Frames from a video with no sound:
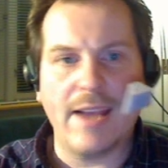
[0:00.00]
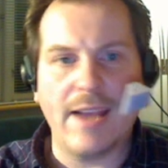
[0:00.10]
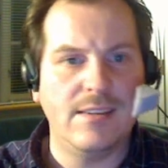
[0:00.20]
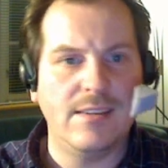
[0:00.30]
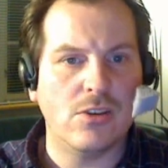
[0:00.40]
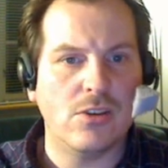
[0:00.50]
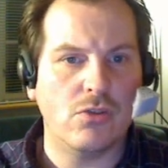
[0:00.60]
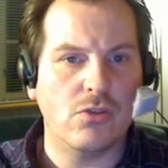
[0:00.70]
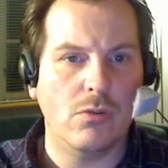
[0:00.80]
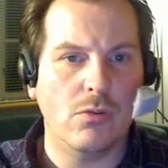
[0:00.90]
control
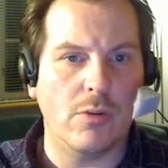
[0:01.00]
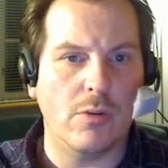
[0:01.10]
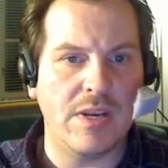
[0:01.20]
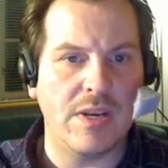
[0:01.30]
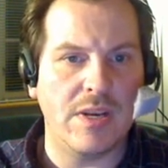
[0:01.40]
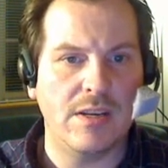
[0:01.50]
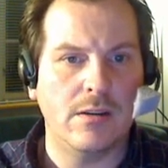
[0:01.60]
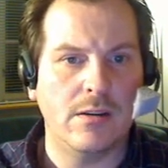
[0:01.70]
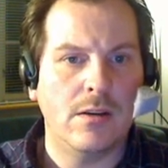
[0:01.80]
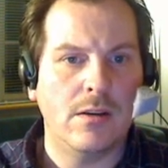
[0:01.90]
from in here.
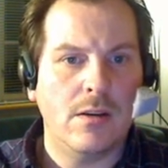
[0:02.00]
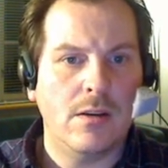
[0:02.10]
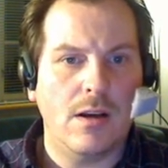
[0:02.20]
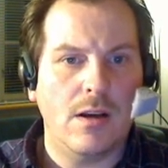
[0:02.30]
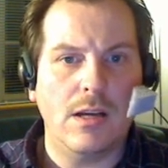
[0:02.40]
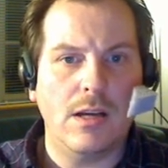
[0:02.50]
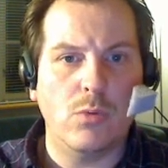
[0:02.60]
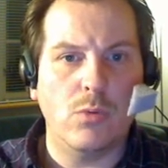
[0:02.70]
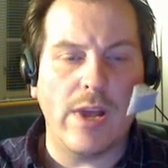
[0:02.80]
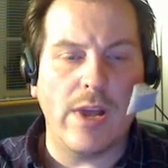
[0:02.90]
I would
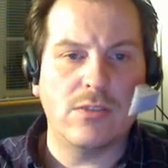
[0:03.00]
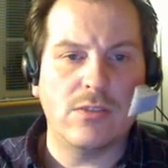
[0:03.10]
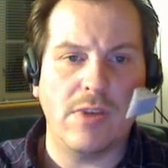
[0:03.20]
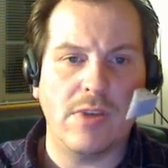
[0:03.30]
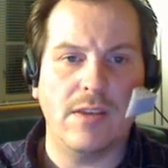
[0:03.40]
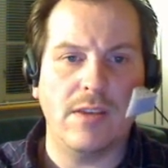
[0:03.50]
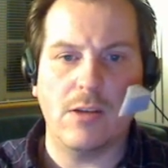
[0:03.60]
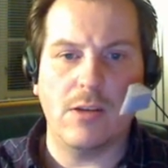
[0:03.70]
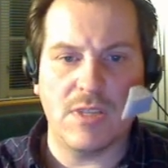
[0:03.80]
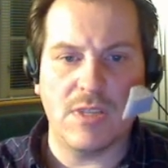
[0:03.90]
like to find that out
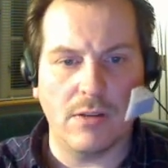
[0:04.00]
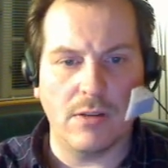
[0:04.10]
myself.